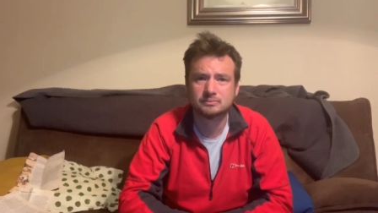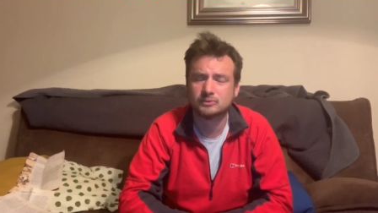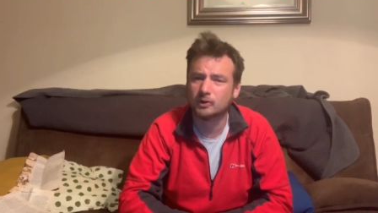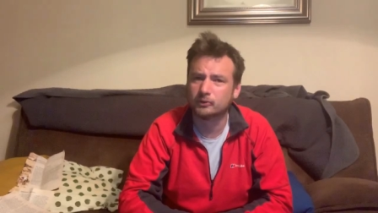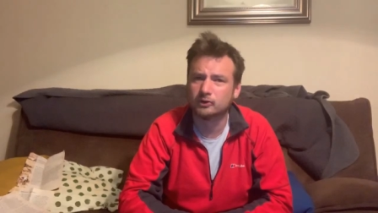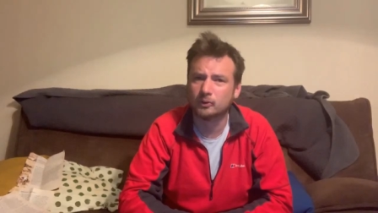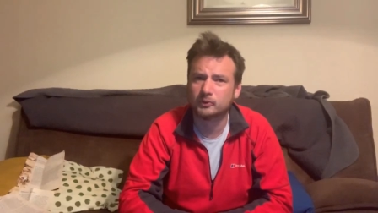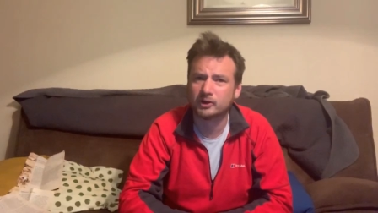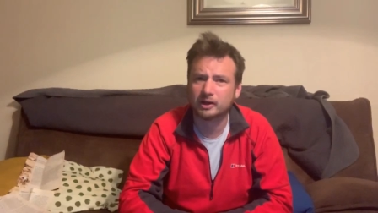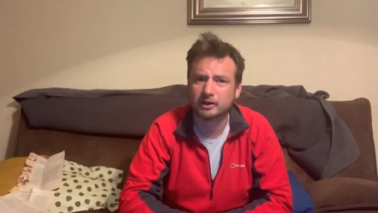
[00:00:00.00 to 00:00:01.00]
There is no
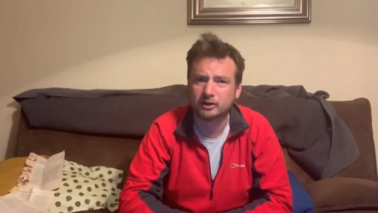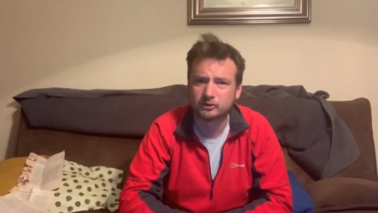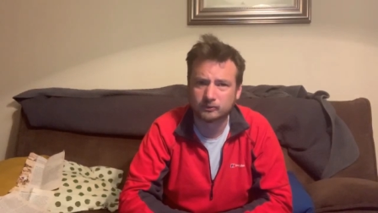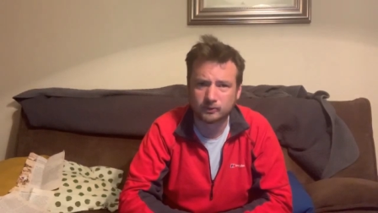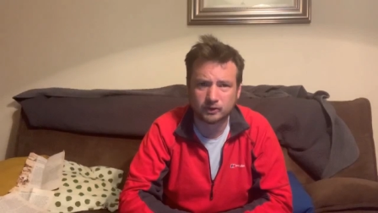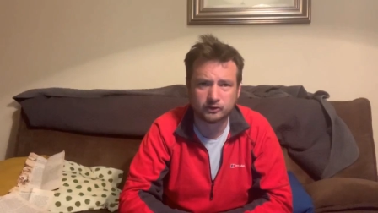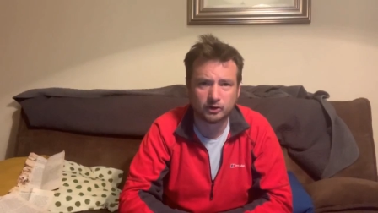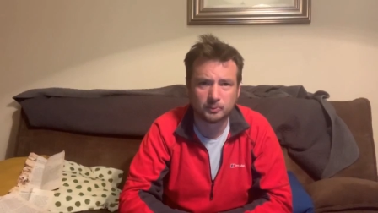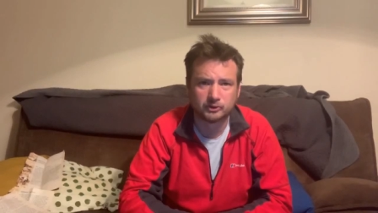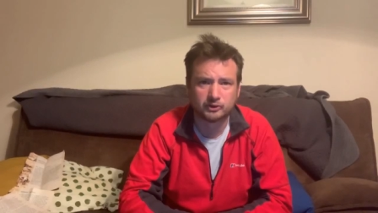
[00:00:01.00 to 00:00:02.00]
retaliation from the
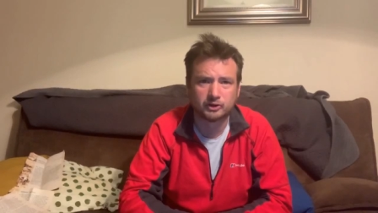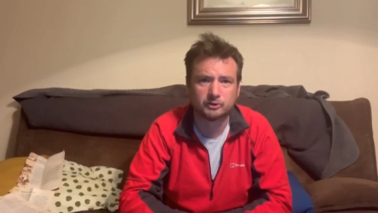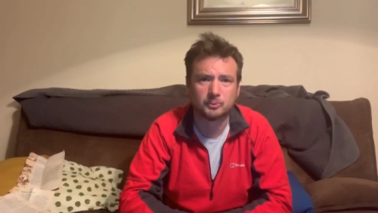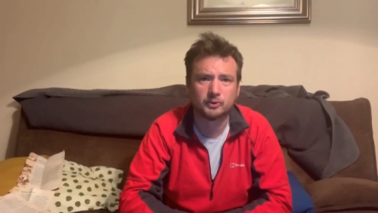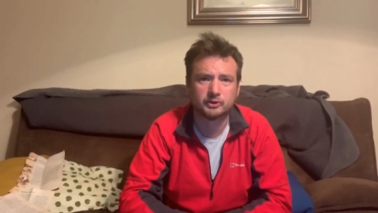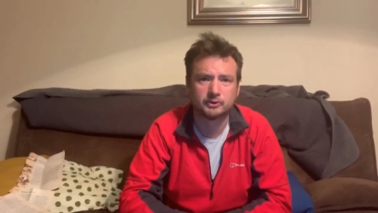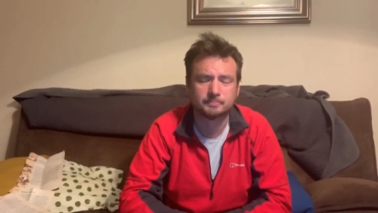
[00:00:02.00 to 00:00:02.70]
Germans at this point.